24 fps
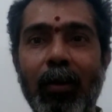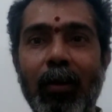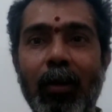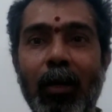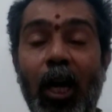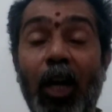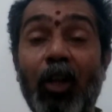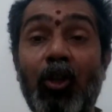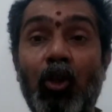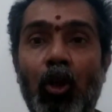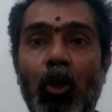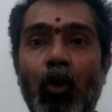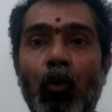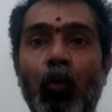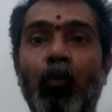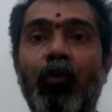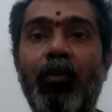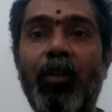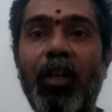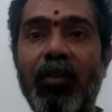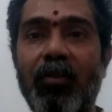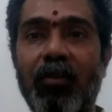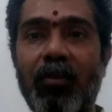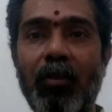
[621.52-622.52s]
Achieve
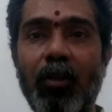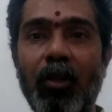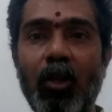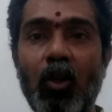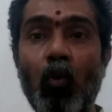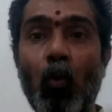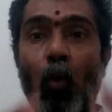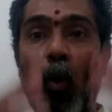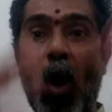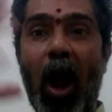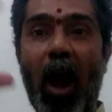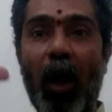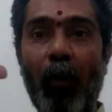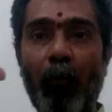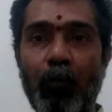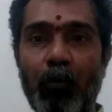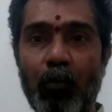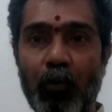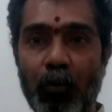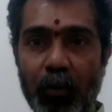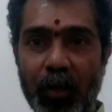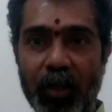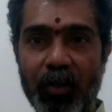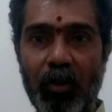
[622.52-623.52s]
this. You have
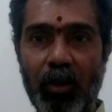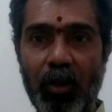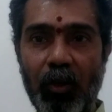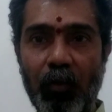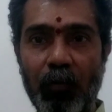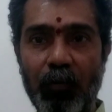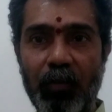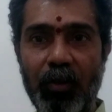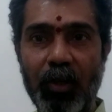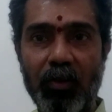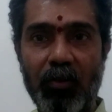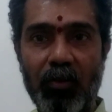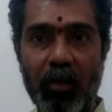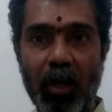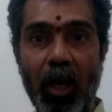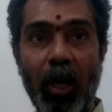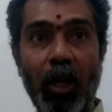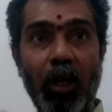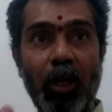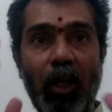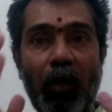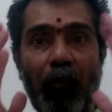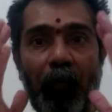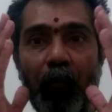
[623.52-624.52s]
to achieve this.
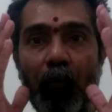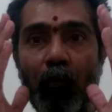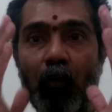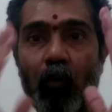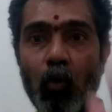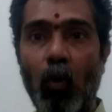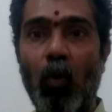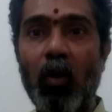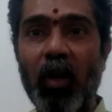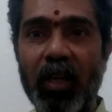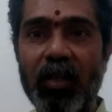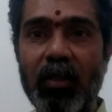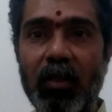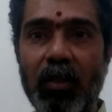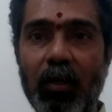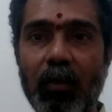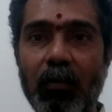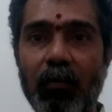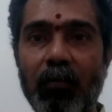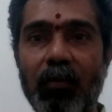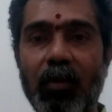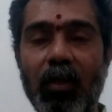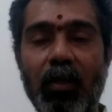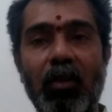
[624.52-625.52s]
If you don't
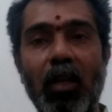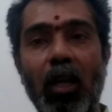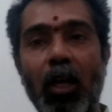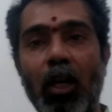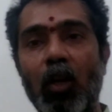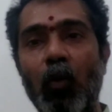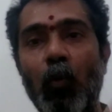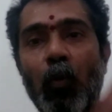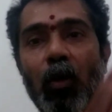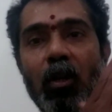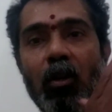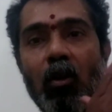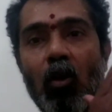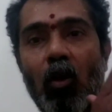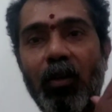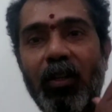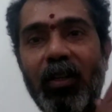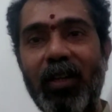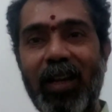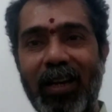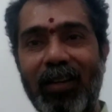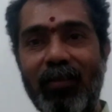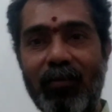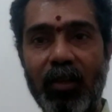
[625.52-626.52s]
achieve this, you will not
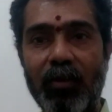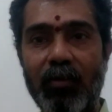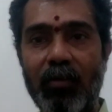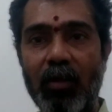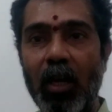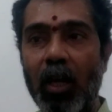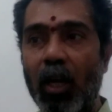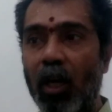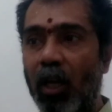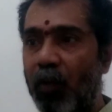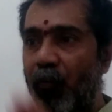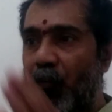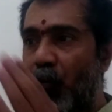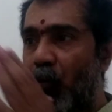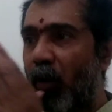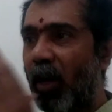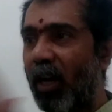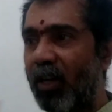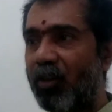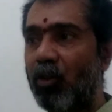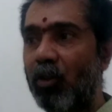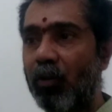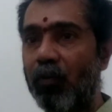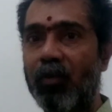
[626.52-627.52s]
get this. If you
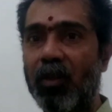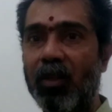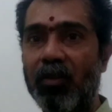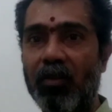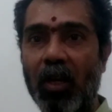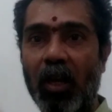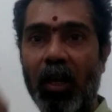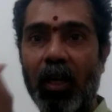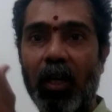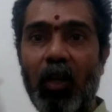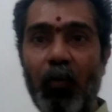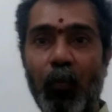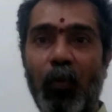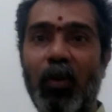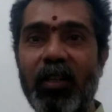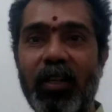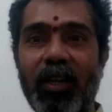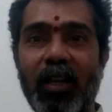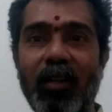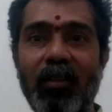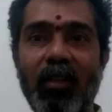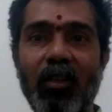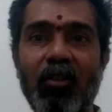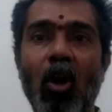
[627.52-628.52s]
achieve this, you will
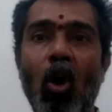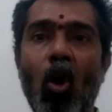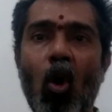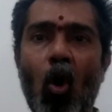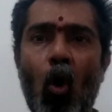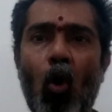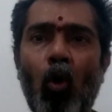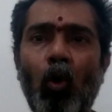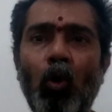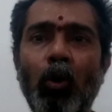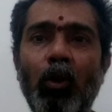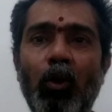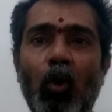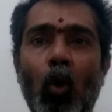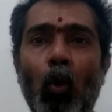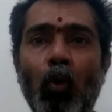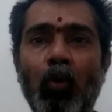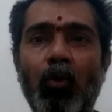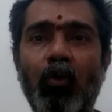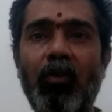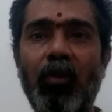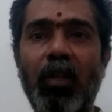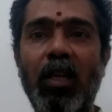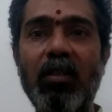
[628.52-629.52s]
get this. All
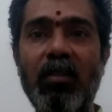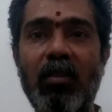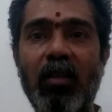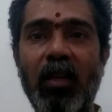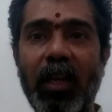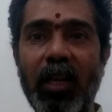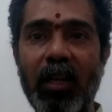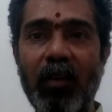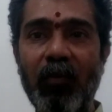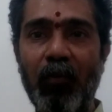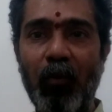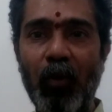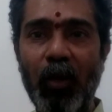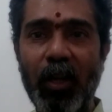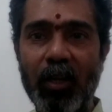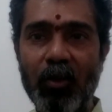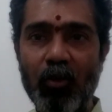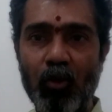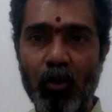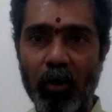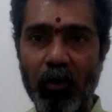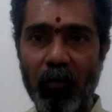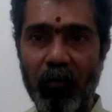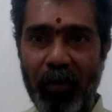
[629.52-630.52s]
those things,
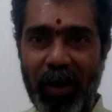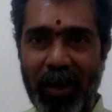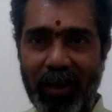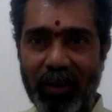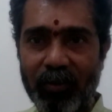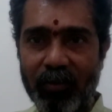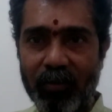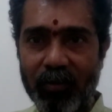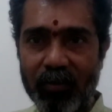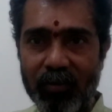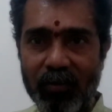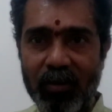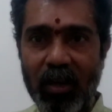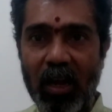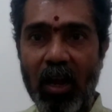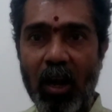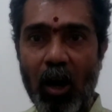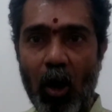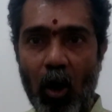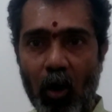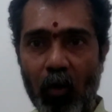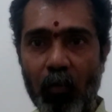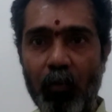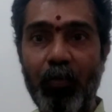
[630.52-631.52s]
influential factors,
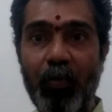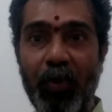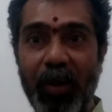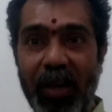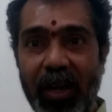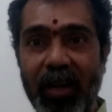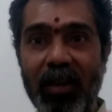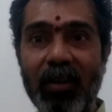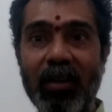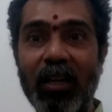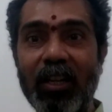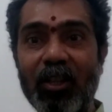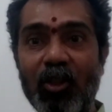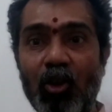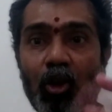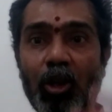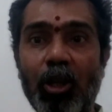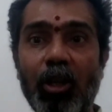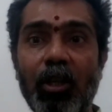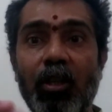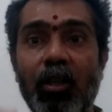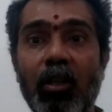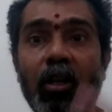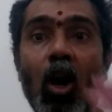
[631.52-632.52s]
are being
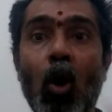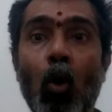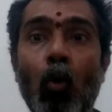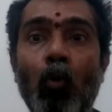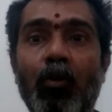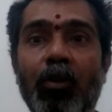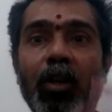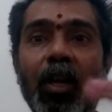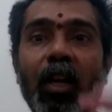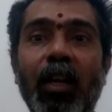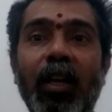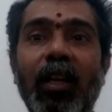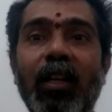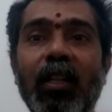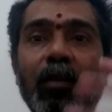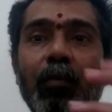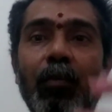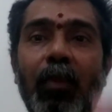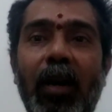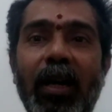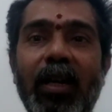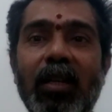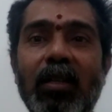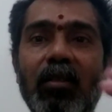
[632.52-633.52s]
churned out in the
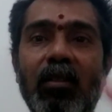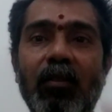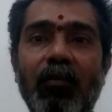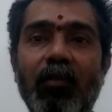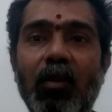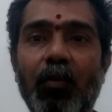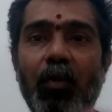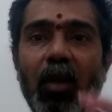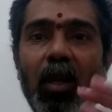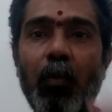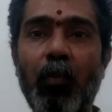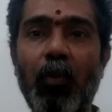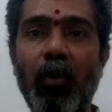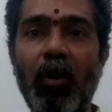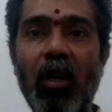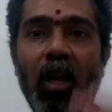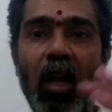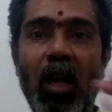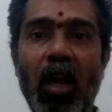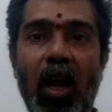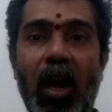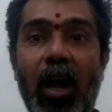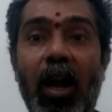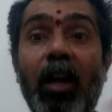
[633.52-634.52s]
minds of the people,
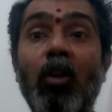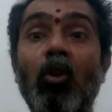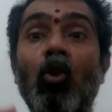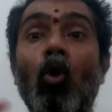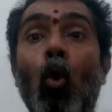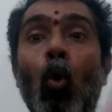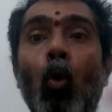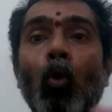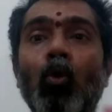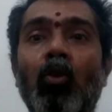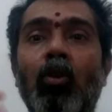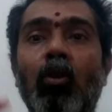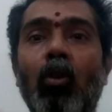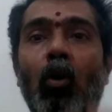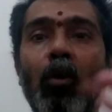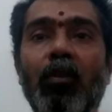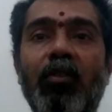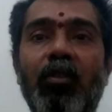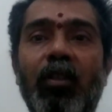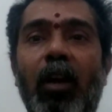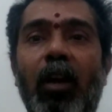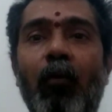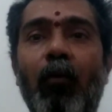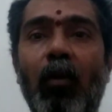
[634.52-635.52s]
and those
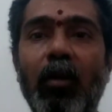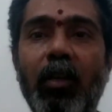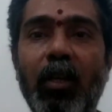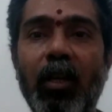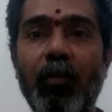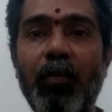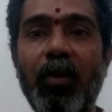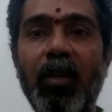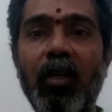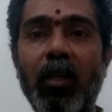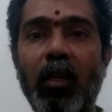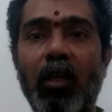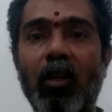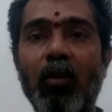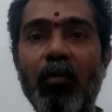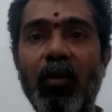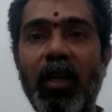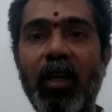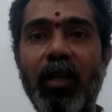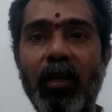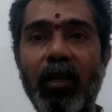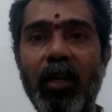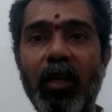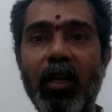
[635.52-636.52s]
thoughts have already been
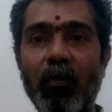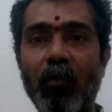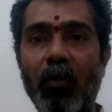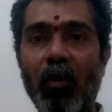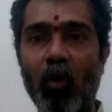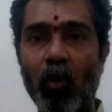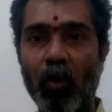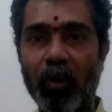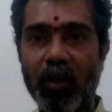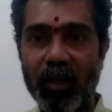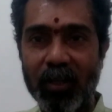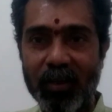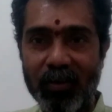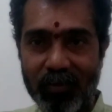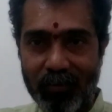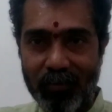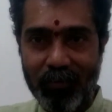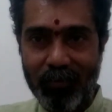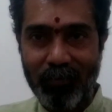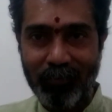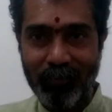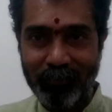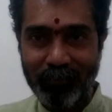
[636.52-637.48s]
accumulated in your organs.